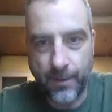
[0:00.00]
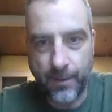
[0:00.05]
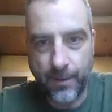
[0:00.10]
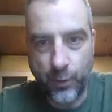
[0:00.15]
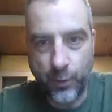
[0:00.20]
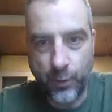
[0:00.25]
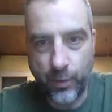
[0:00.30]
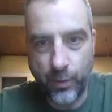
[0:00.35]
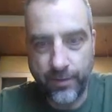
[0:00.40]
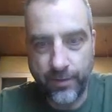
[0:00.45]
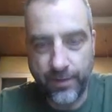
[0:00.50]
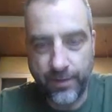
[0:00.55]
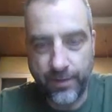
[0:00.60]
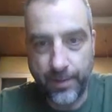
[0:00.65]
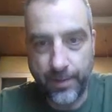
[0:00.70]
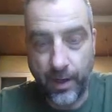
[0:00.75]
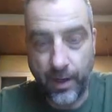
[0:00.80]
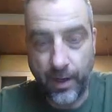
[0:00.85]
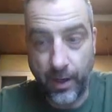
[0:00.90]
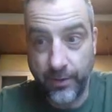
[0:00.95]
you were to
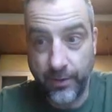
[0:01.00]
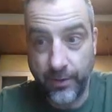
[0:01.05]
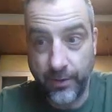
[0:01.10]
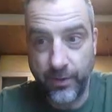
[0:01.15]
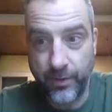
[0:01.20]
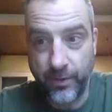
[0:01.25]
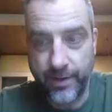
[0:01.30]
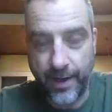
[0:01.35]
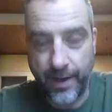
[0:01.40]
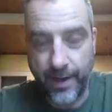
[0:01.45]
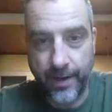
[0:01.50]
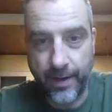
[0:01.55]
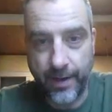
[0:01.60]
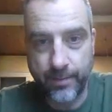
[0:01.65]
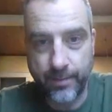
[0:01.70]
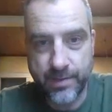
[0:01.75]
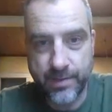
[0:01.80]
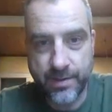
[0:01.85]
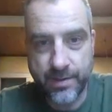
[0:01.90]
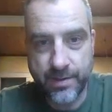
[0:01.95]
flip it 100
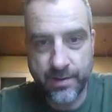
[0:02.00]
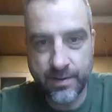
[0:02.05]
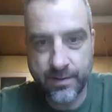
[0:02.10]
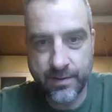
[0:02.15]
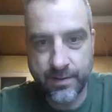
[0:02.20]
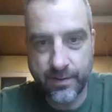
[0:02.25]
times,